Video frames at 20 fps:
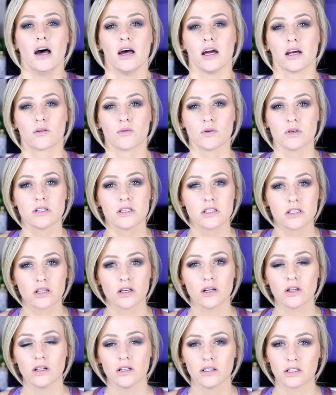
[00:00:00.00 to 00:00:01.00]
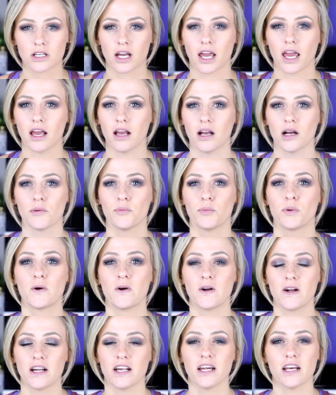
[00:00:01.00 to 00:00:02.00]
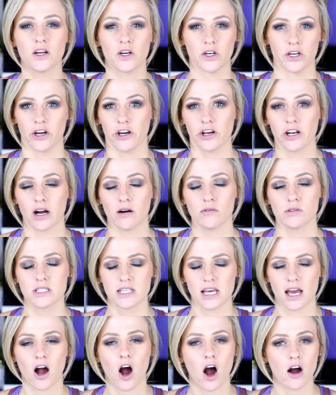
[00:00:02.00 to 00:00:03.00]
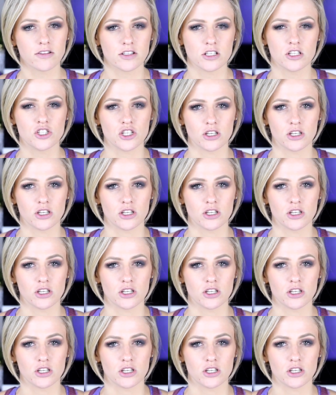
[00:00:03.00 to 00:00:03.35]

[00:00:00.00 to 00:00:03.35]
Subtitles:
it was still looking pretty good. I would say after